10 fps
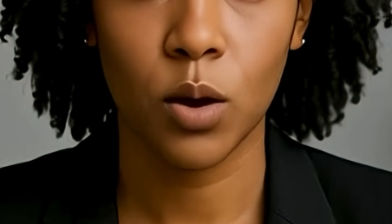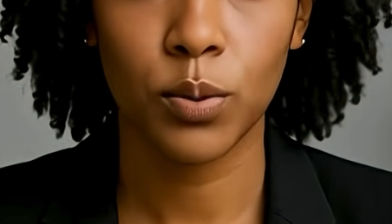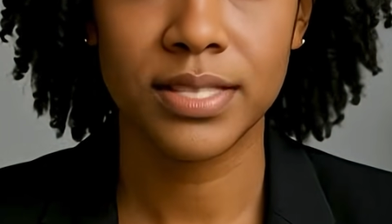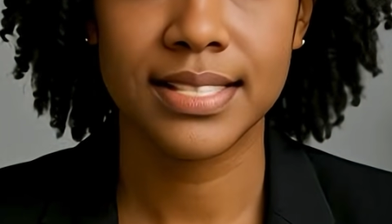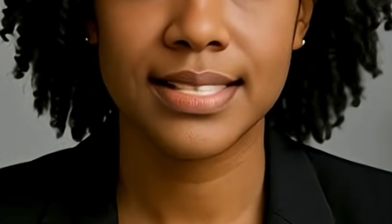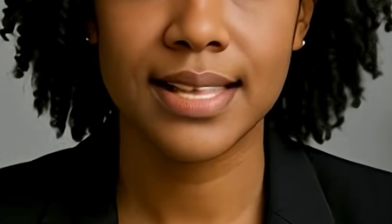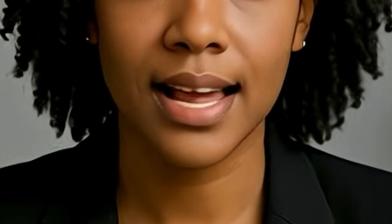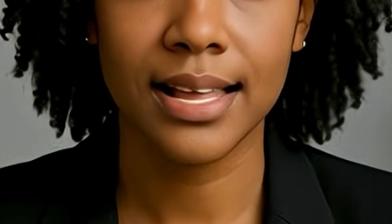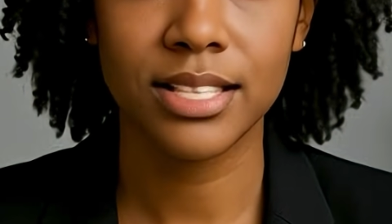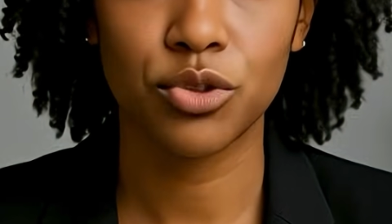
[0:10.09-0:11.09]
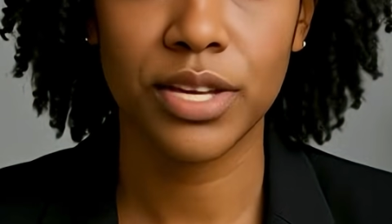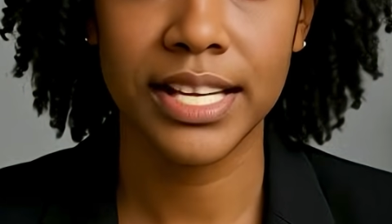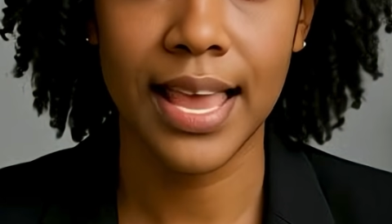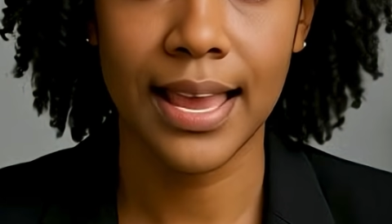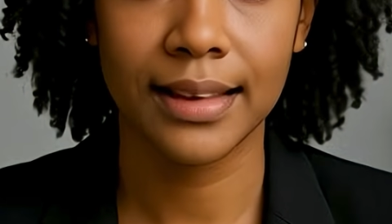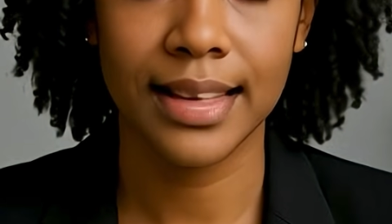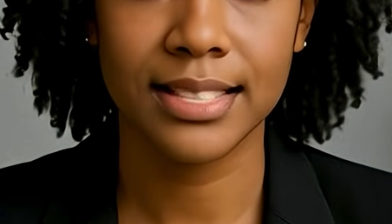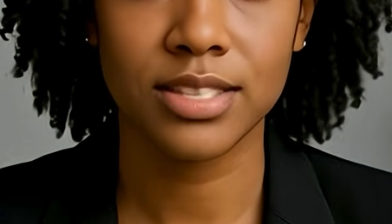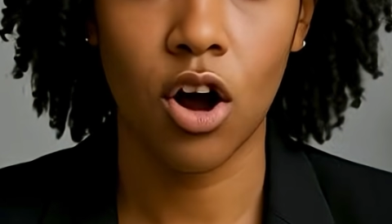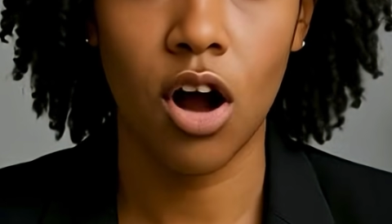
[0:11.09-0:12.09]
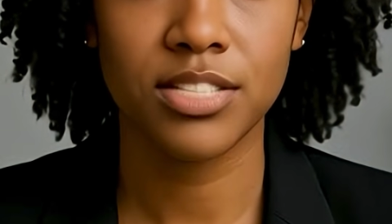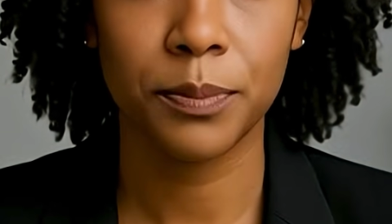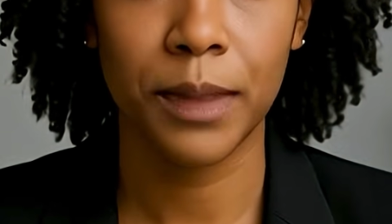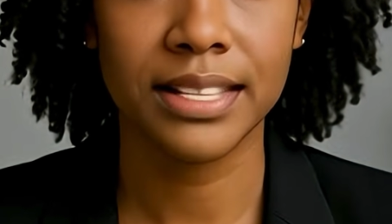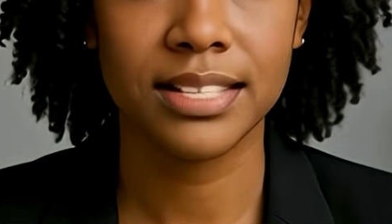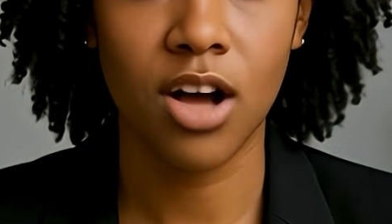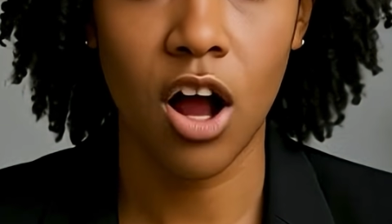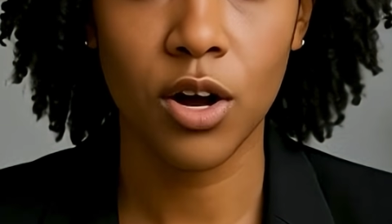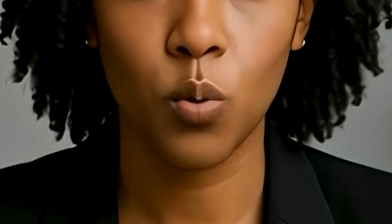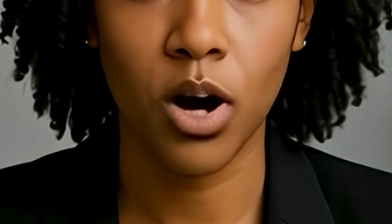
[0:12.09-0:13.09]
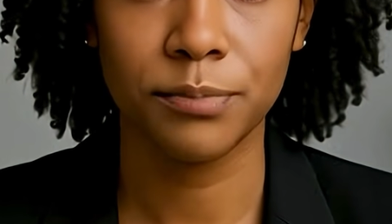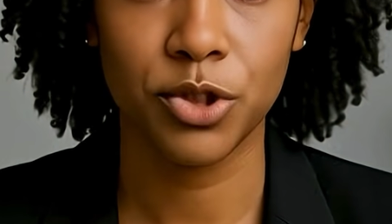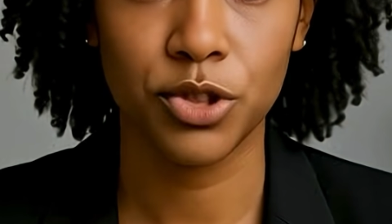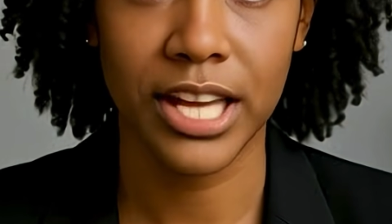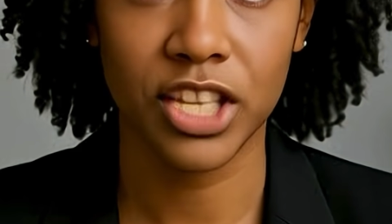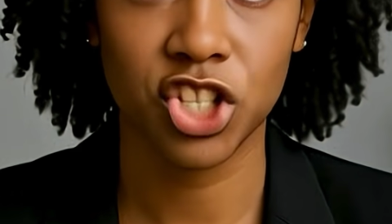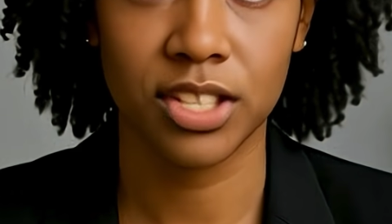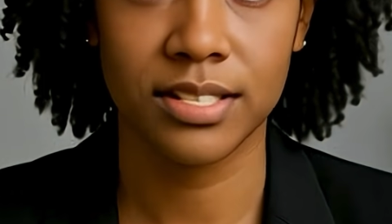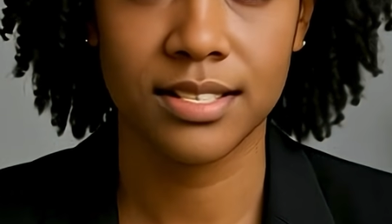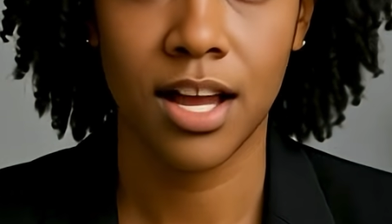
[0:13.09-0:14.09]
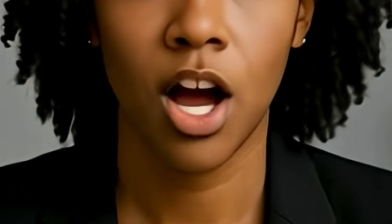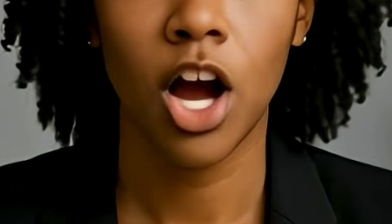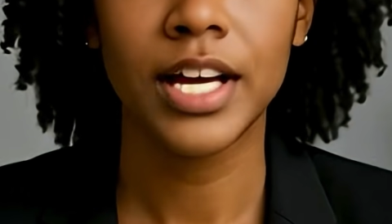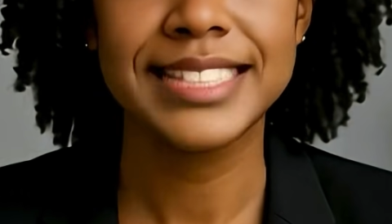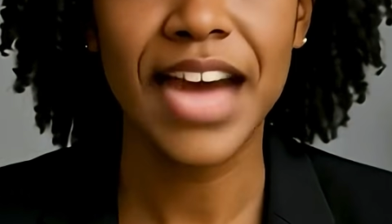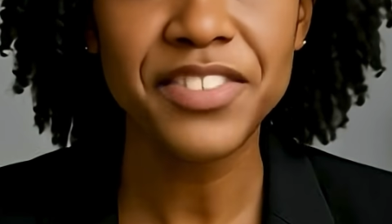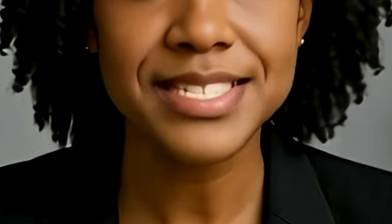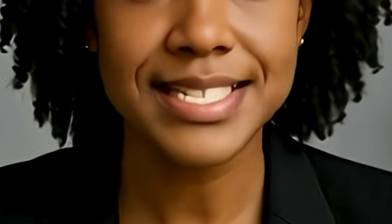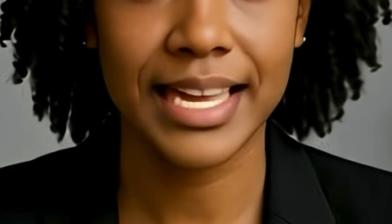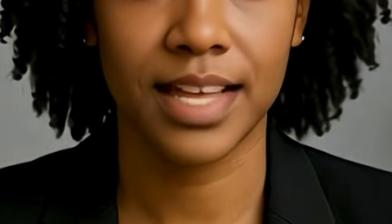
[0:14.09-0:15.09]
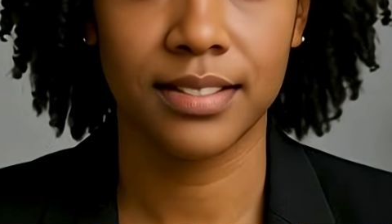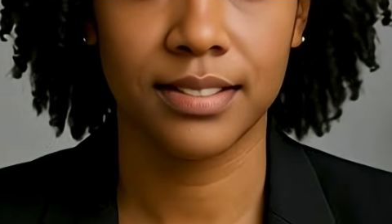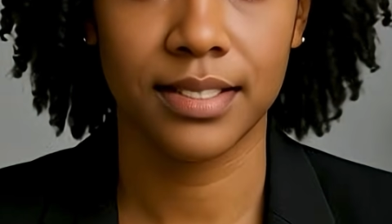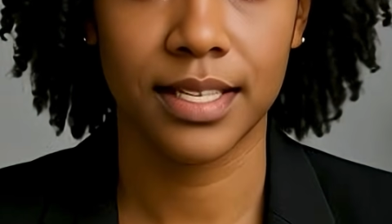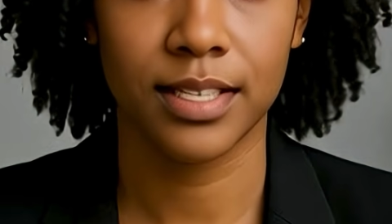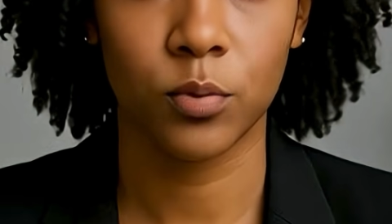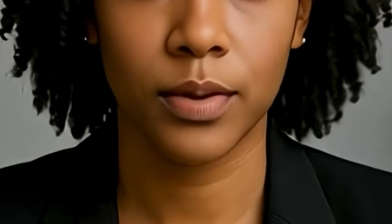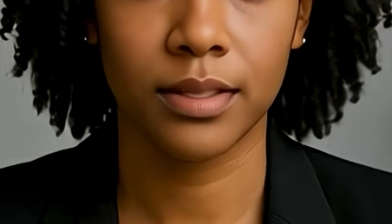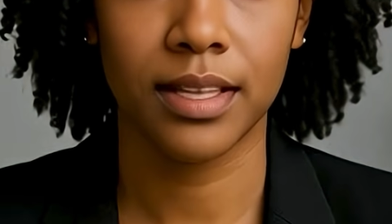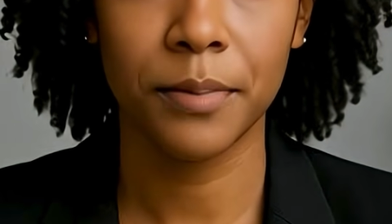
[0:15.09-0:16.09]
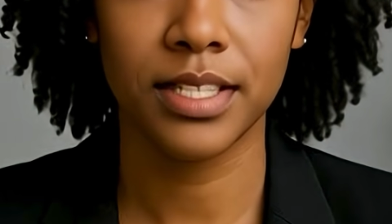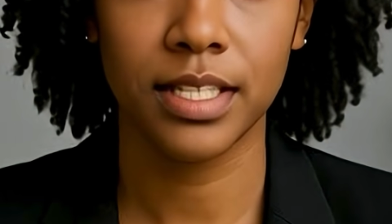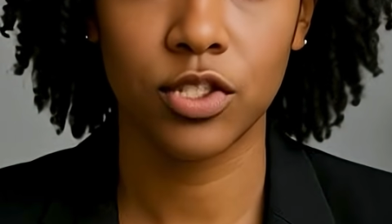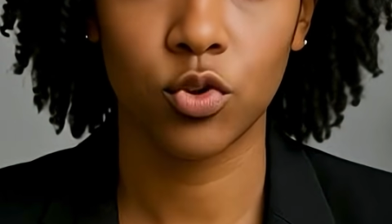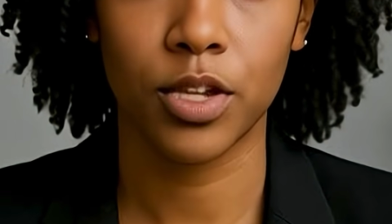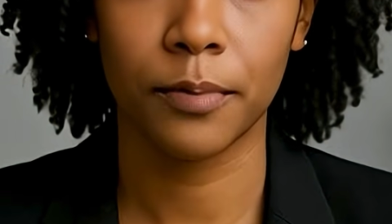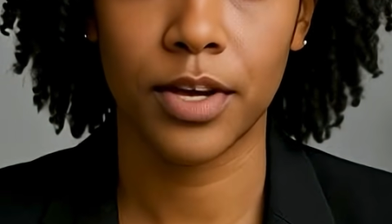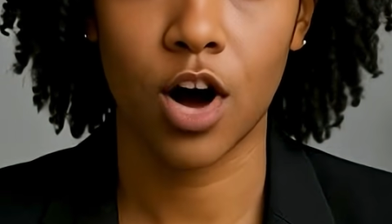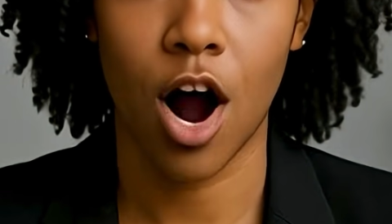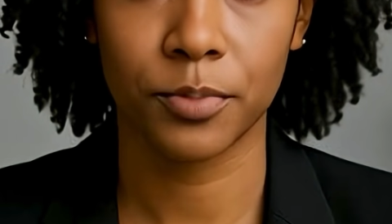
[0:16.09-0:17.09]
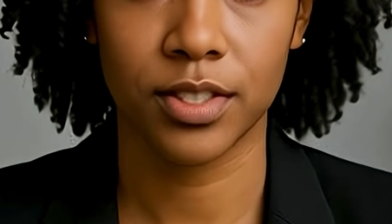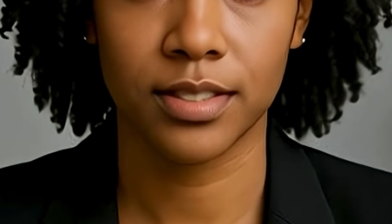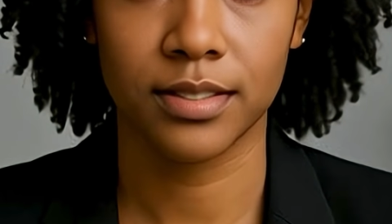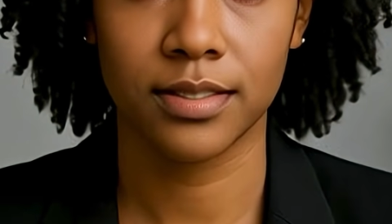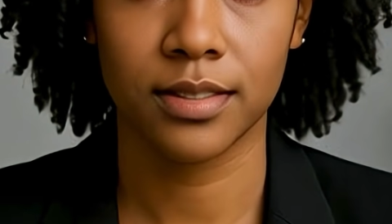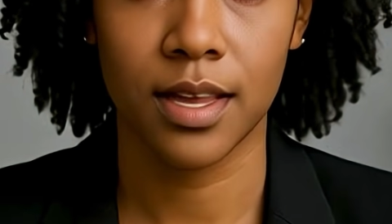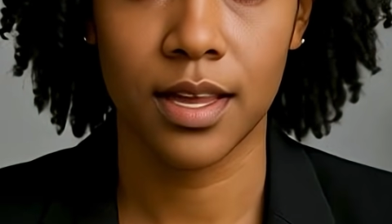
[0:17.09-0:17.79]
It was designed to treat ALS caused by SOD1 mutations, a devastating disease with limited treatment options.